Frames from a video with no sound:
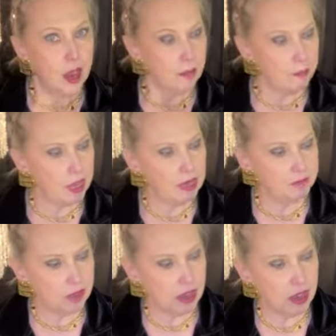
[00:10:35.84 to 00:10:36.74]
but
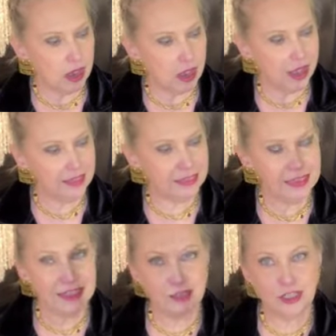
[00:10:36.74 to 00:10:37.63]
I
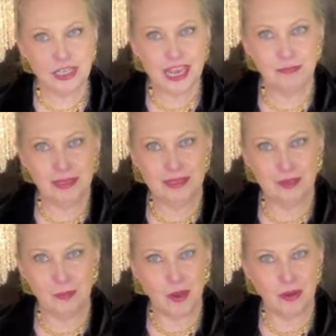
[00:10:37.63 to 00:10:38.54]
think that she gave me this
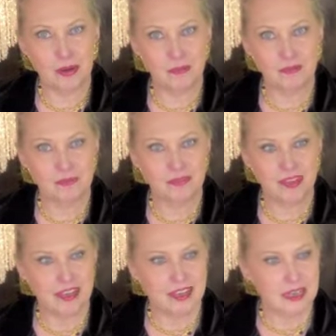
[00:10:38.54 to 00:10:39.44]
bottle.
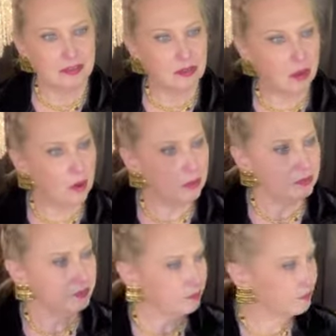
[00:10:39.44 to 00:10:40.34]
So
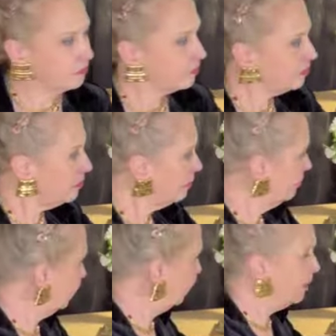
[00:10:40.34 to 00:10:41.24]

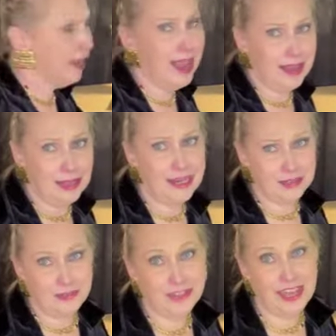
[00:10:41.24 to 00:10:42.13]
yeah, I liked her
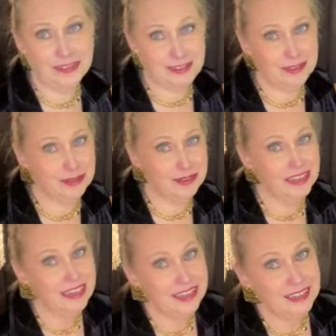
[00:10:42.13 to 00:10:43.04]
for that too.
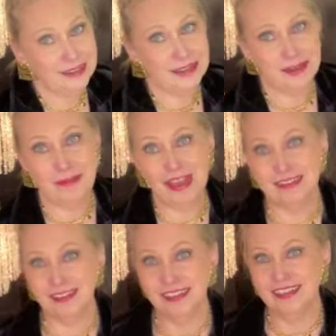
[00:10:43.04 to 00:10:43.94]
You can
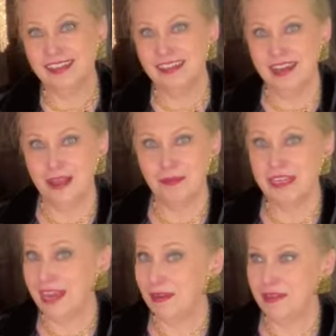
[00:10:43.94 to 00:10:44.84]
imagine. I mean,
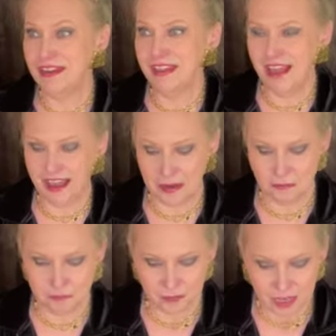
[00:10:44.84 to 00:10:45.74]
yeah, I'm into that.
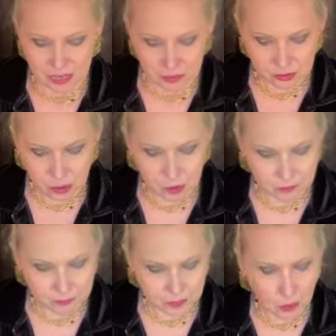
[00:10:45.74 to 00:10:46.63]
So
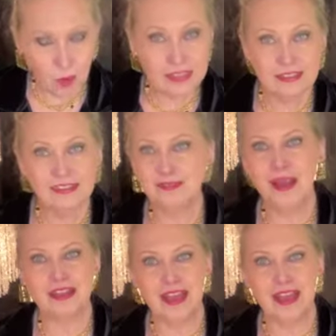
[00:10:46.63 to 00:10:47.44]
what's it smell